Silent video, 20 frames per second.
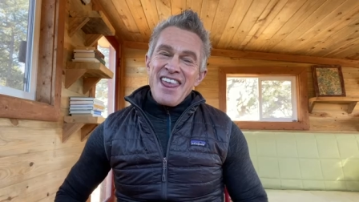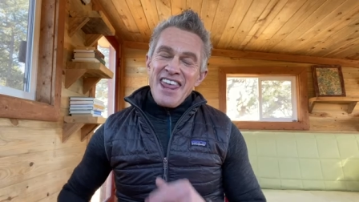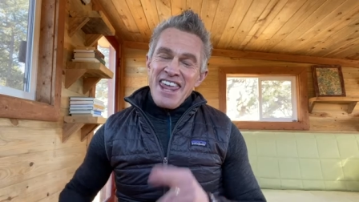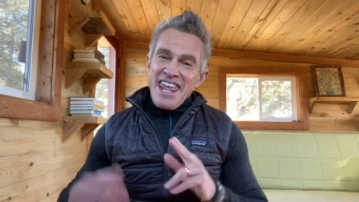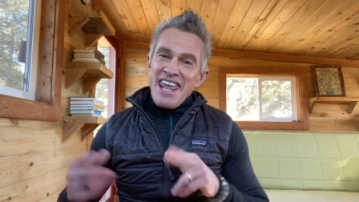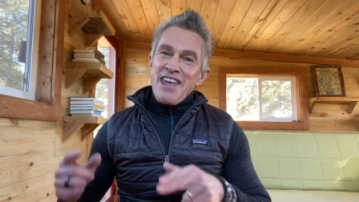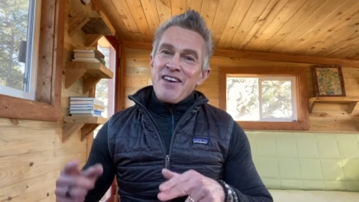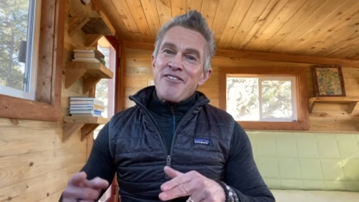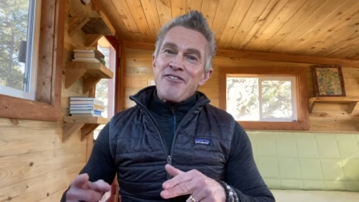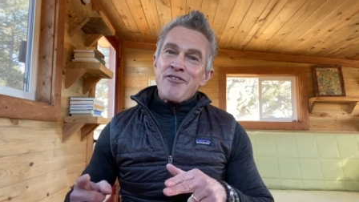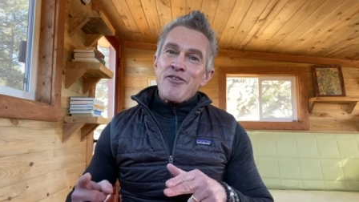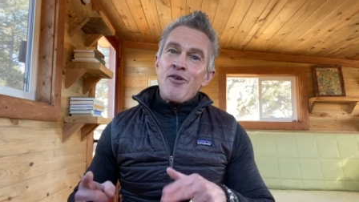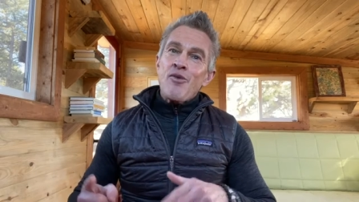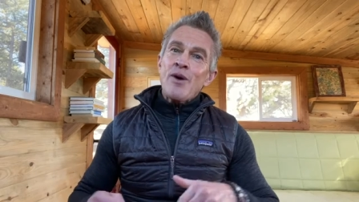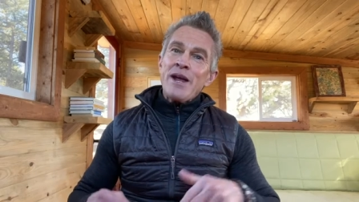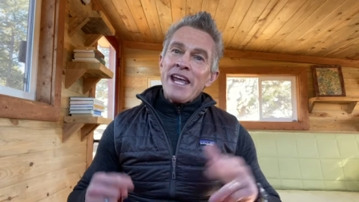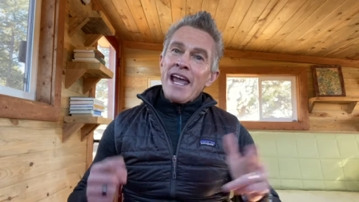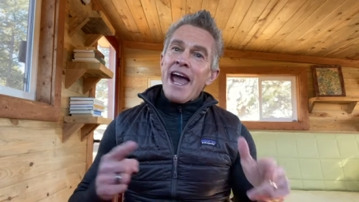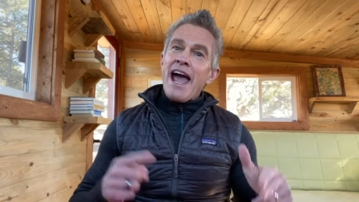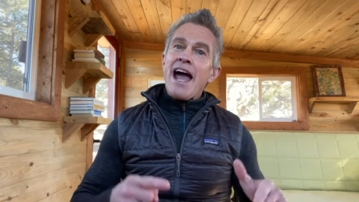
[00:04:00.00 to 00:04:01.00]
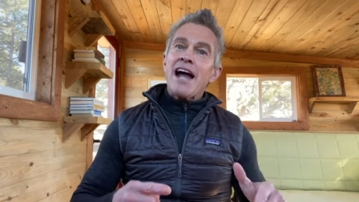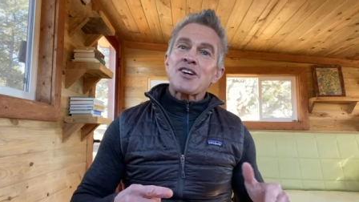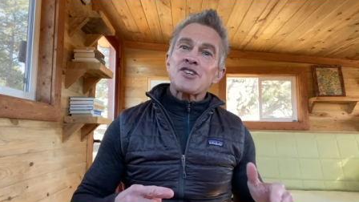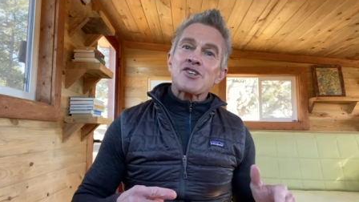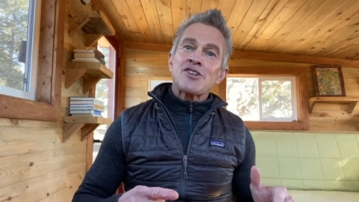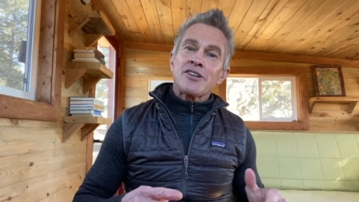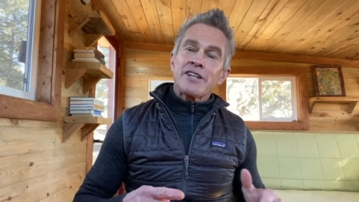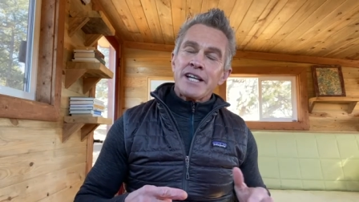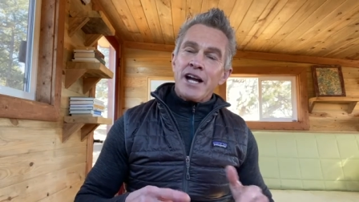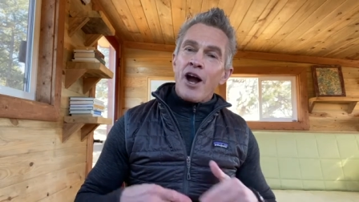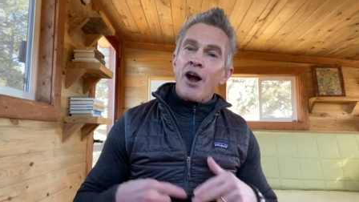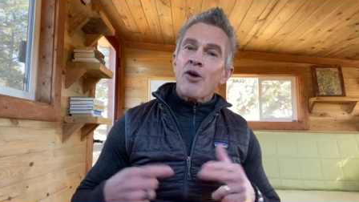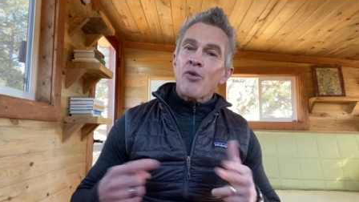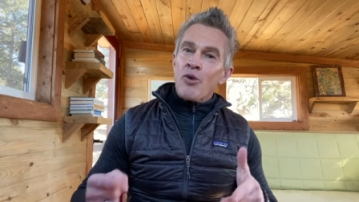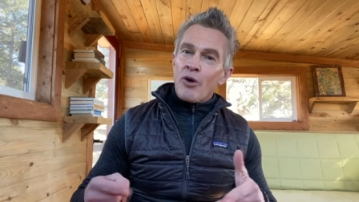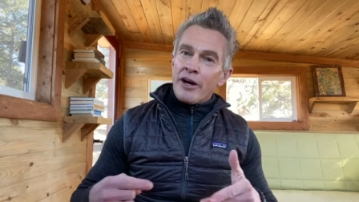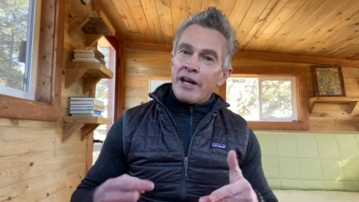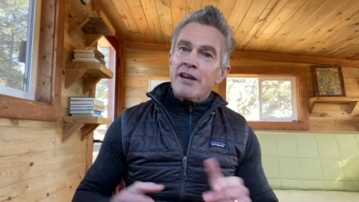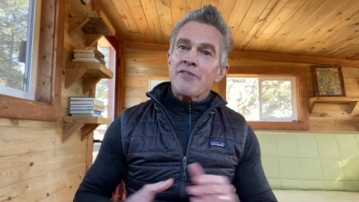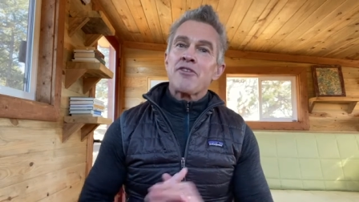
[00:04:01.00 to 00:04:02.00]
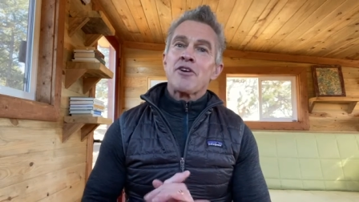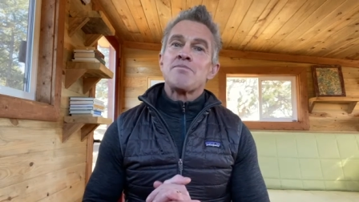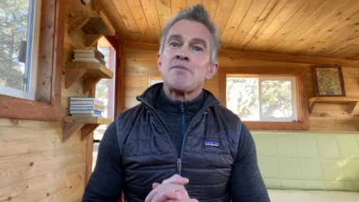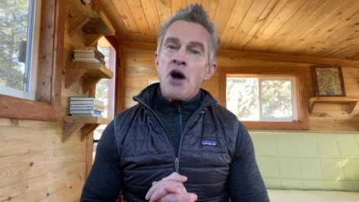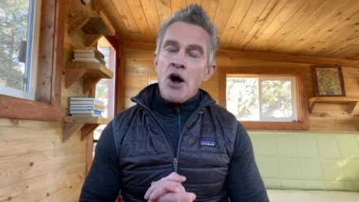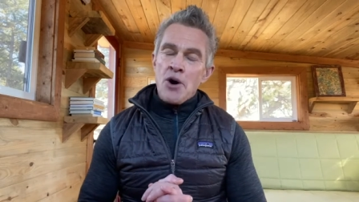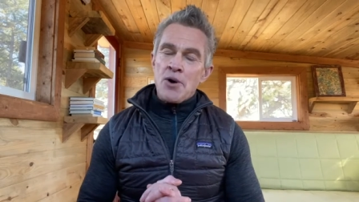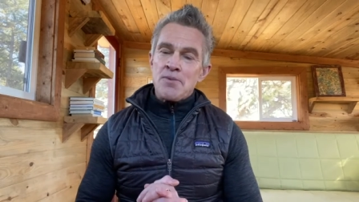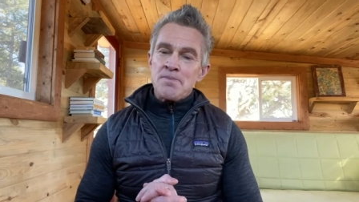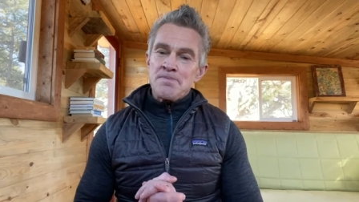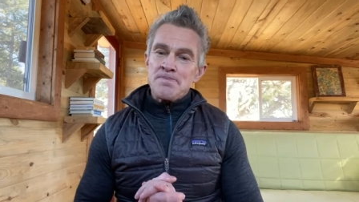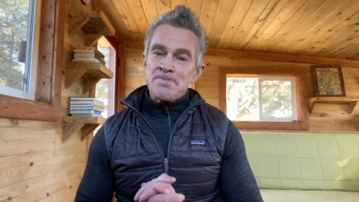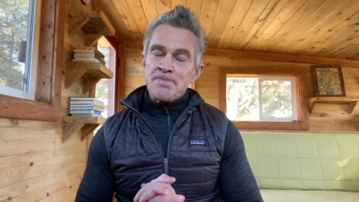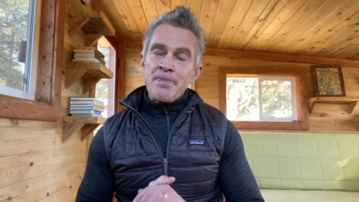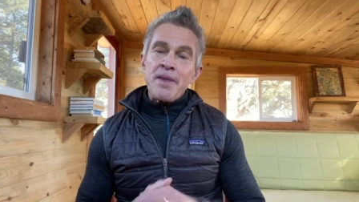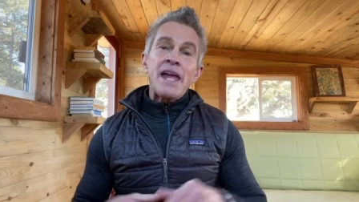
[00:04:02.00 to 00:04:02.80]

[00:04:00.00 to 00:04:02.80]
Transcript: If we actually are working from home,